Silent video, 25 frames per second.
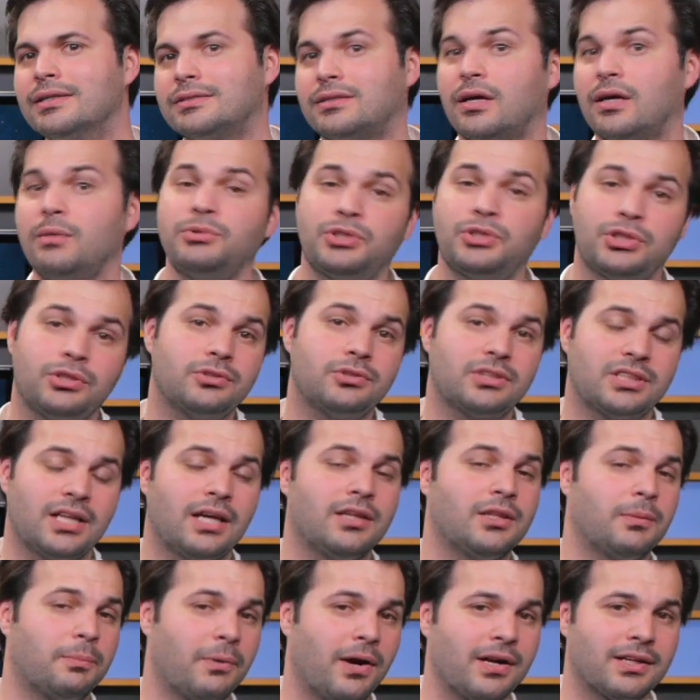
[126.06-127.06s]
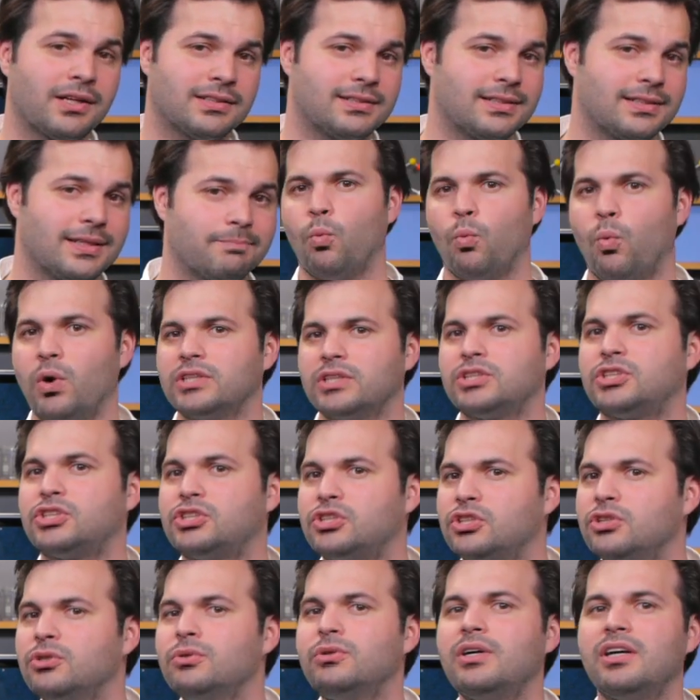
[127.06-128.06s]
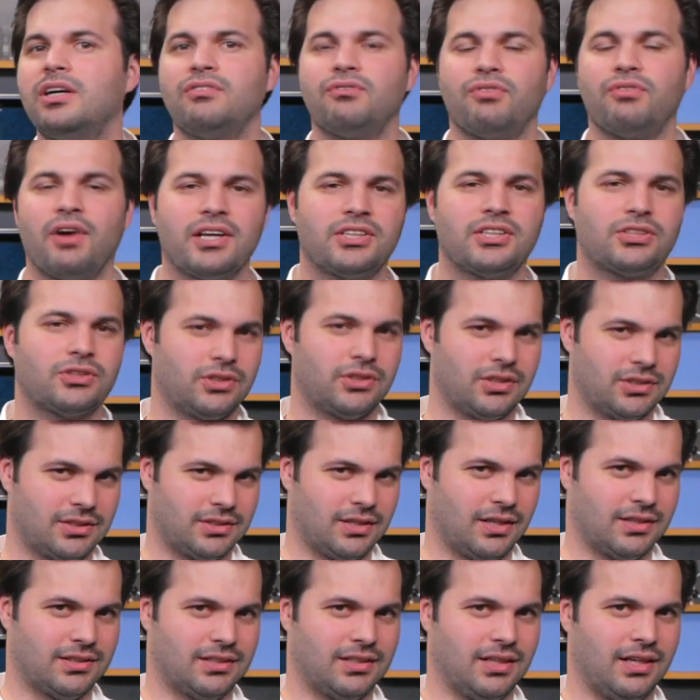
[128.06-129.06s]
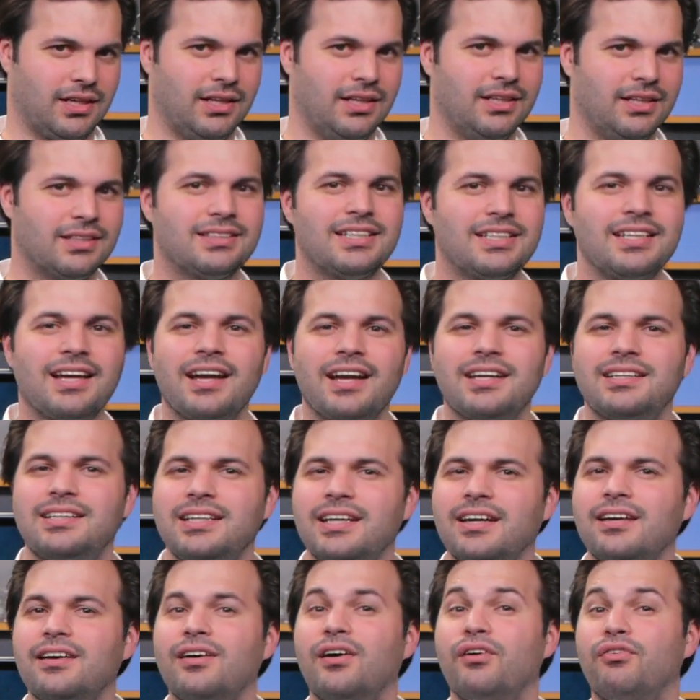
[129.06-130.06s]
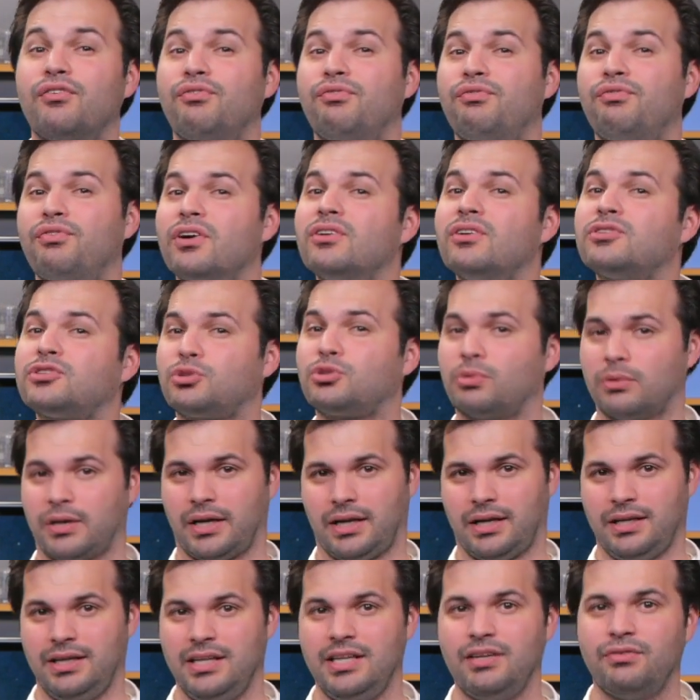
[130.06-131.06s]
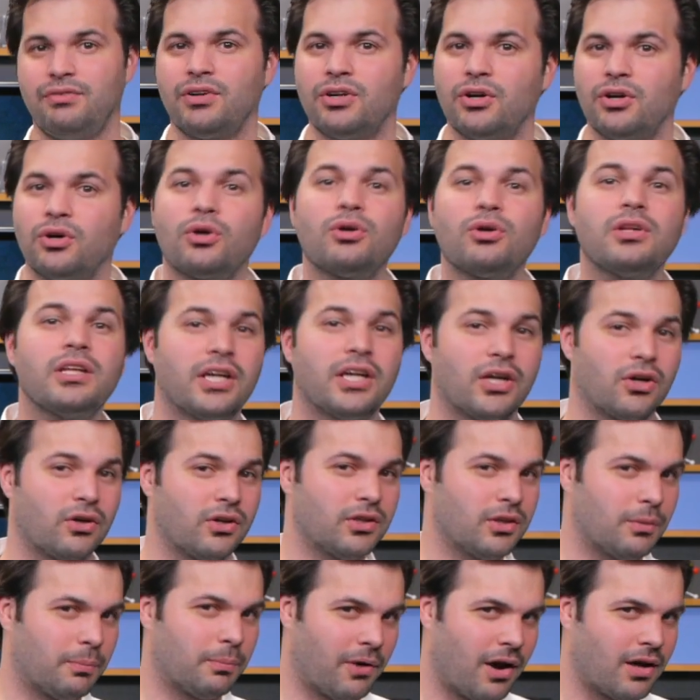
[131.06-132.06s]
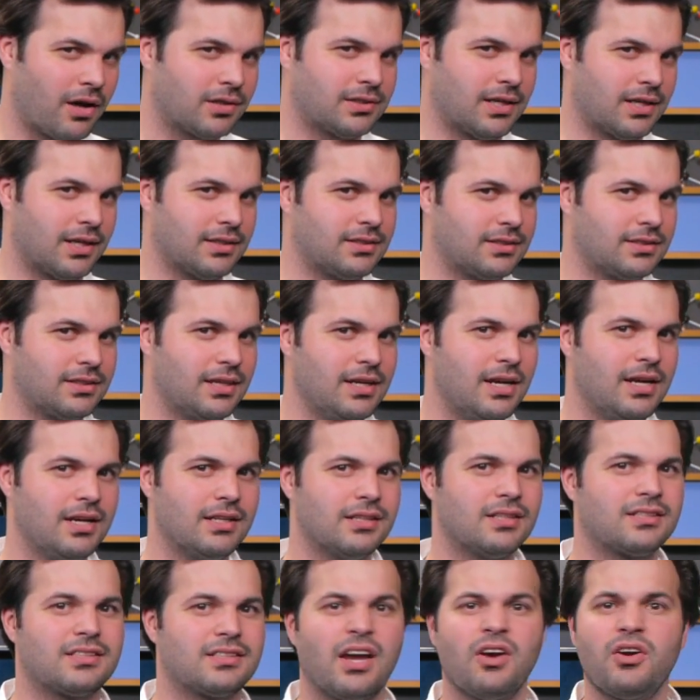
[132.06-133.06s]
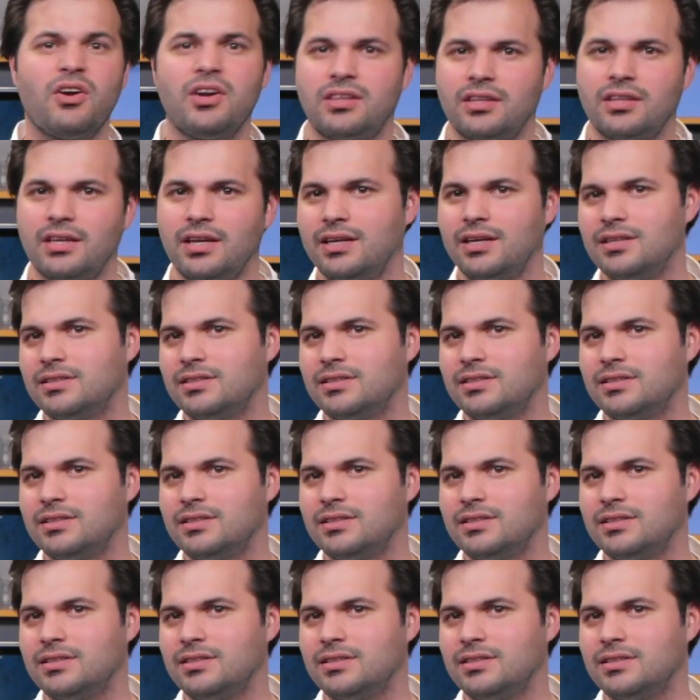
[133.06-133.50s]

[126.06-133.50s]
some choose to end the pregnancy. What Hsu and Weiss are discussing is the idea of filtering even earlier in the process. The scary thing